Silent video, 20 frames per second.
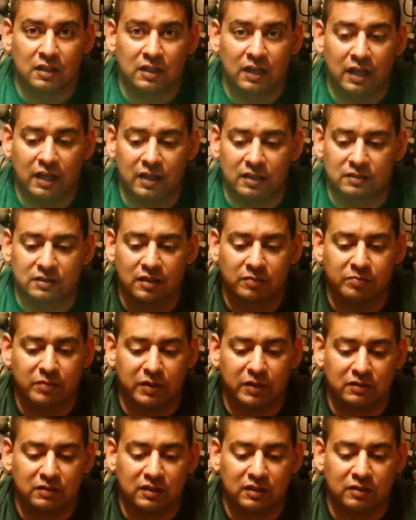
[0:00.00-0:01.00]
Has
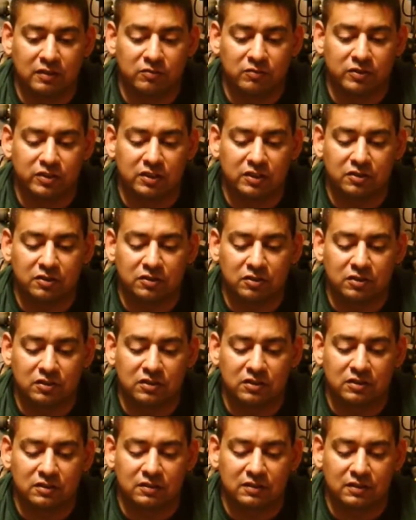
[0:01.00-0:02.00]
built-in resistors
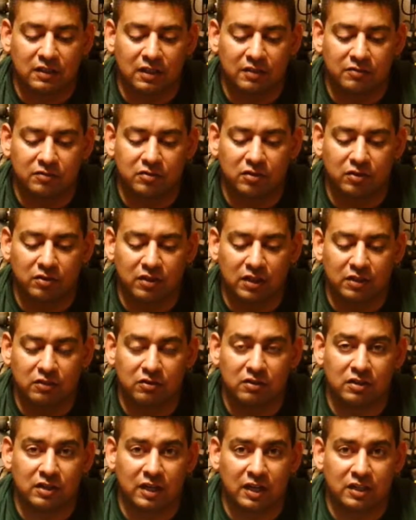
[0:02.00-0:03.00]
and stuff so that you
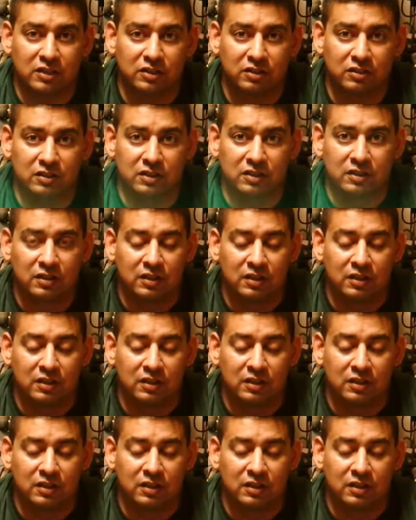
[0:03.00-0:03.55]
can actually